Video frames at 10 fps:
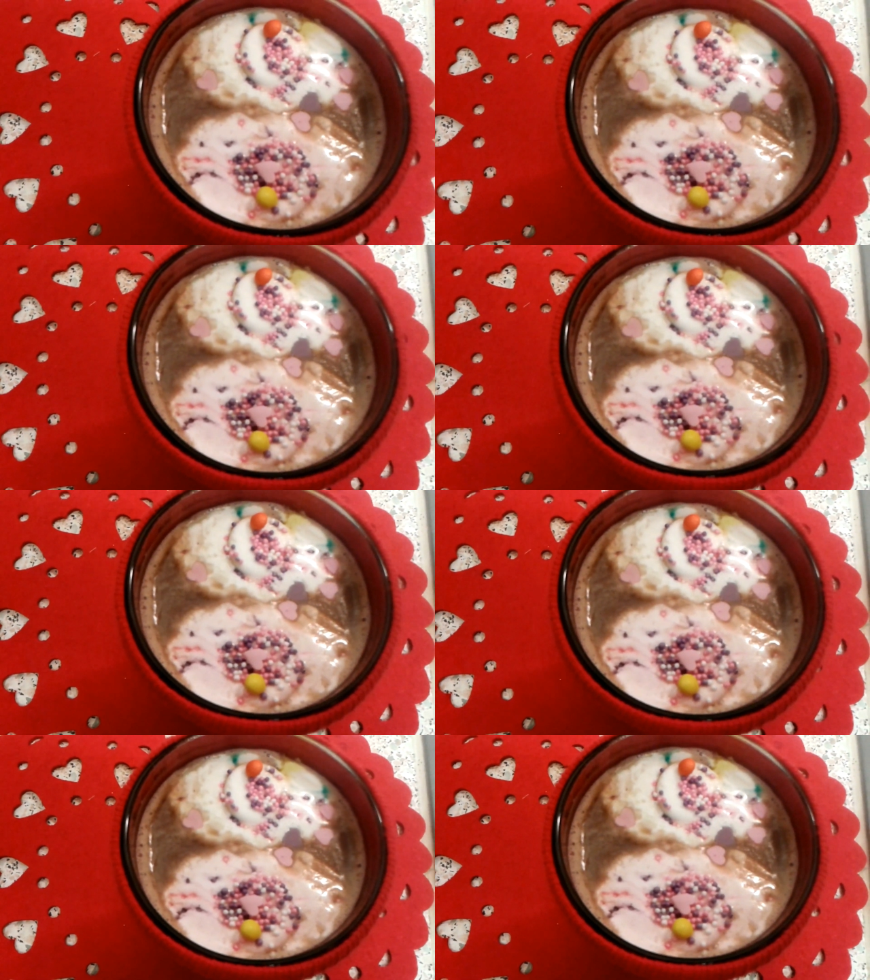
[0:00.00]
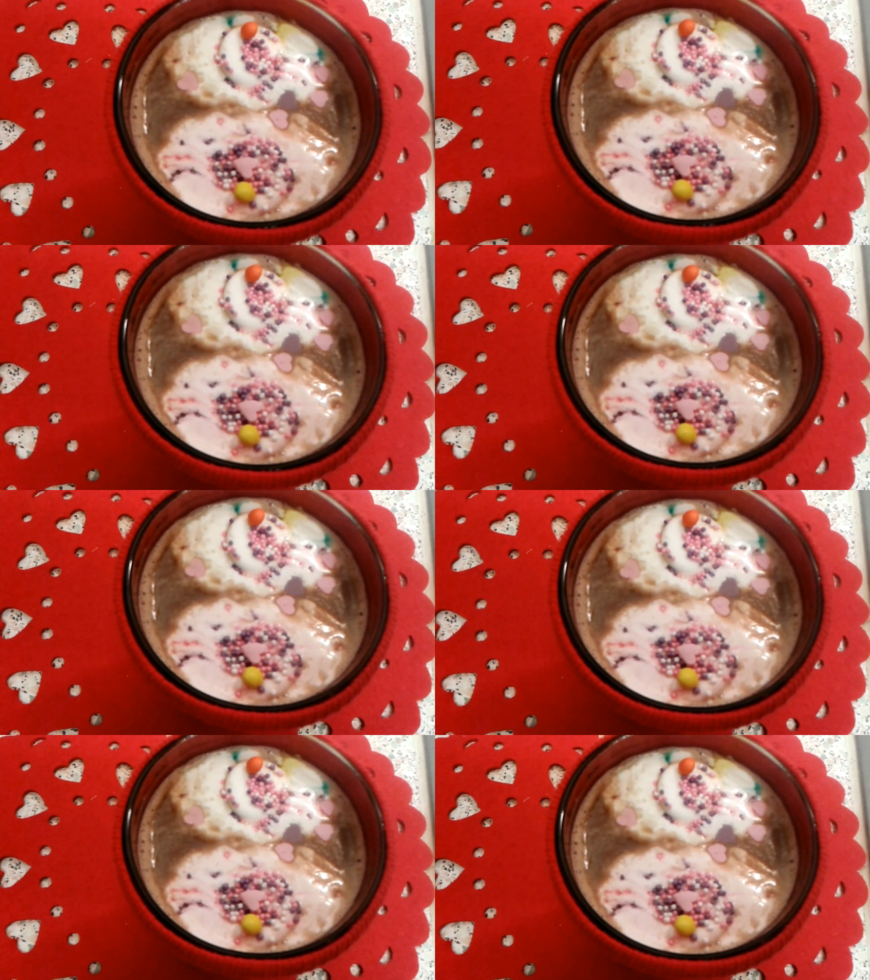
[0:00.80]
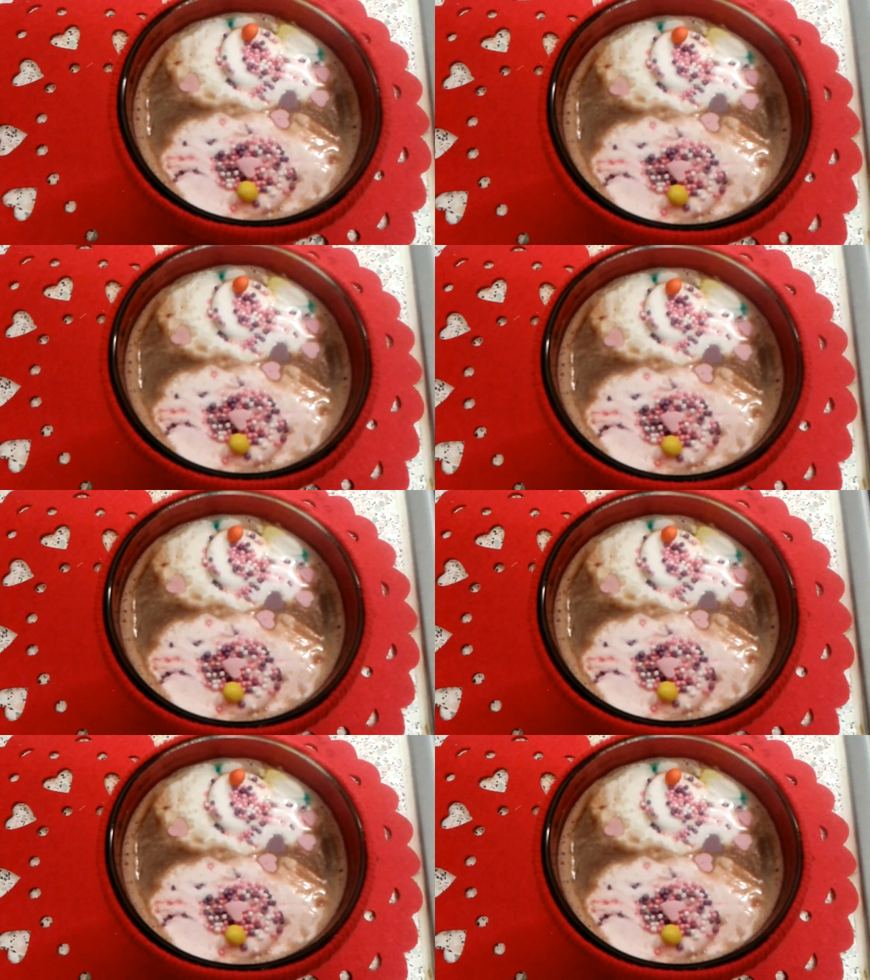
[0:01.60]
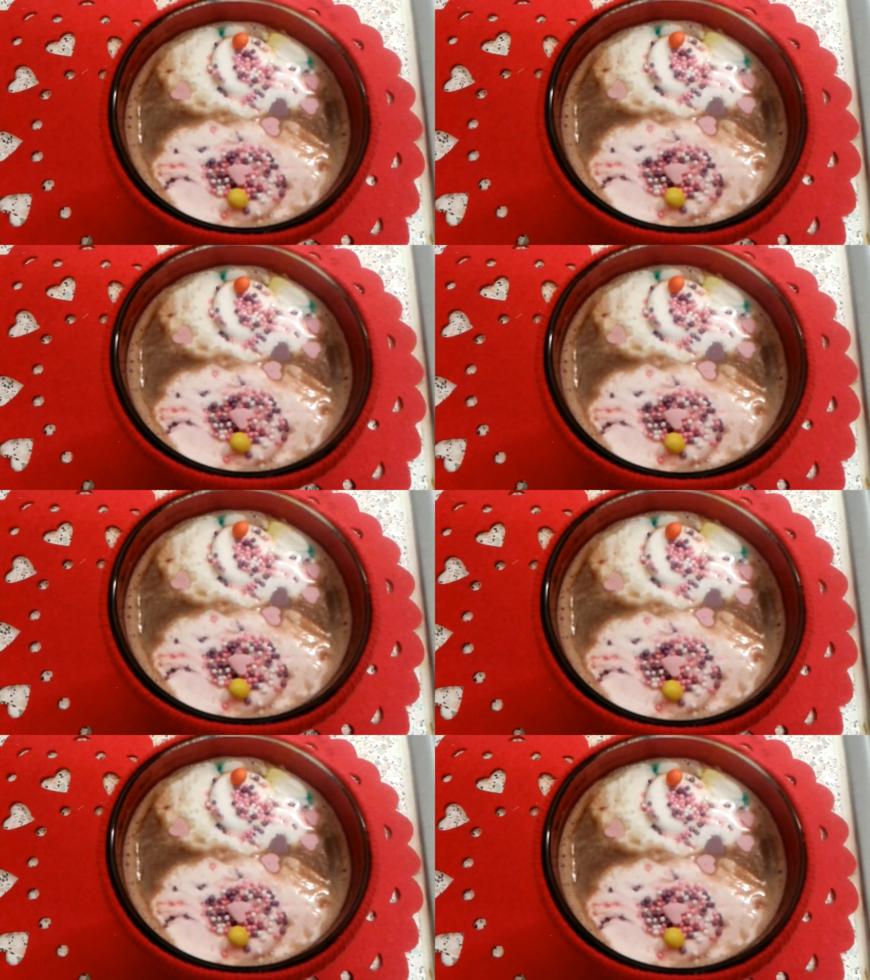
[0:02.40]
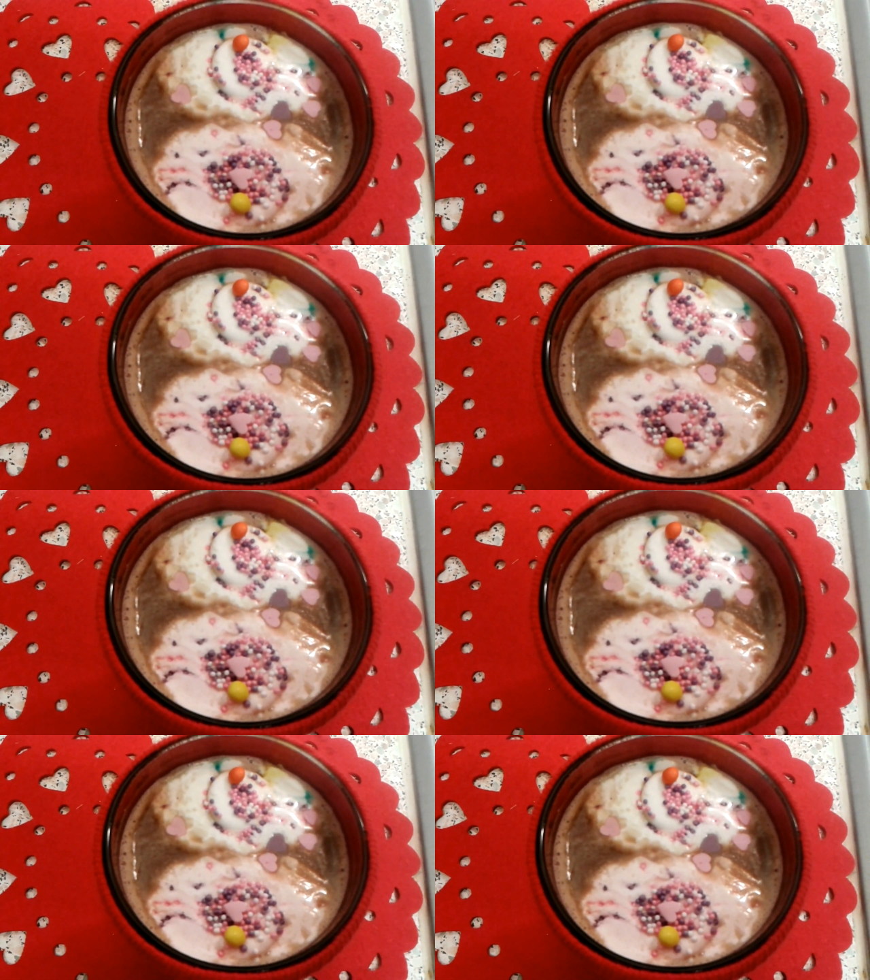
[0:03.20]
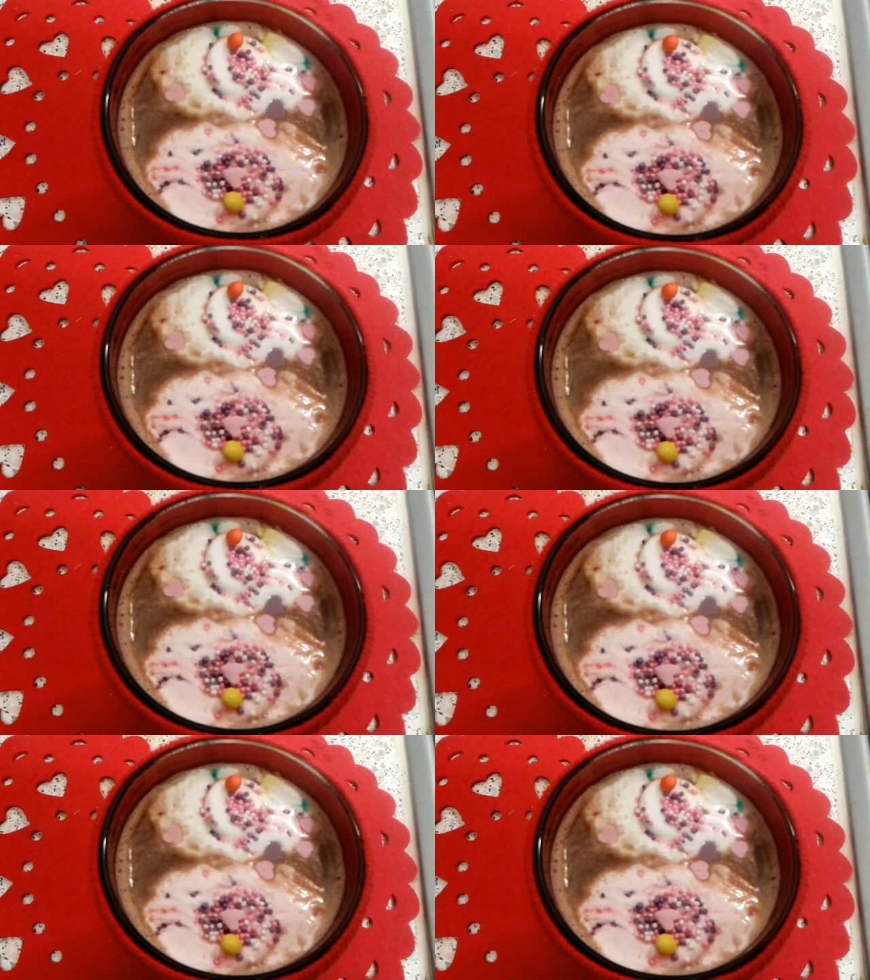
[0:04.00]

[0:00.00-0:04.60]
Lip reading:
Nobody's mouth can be seen.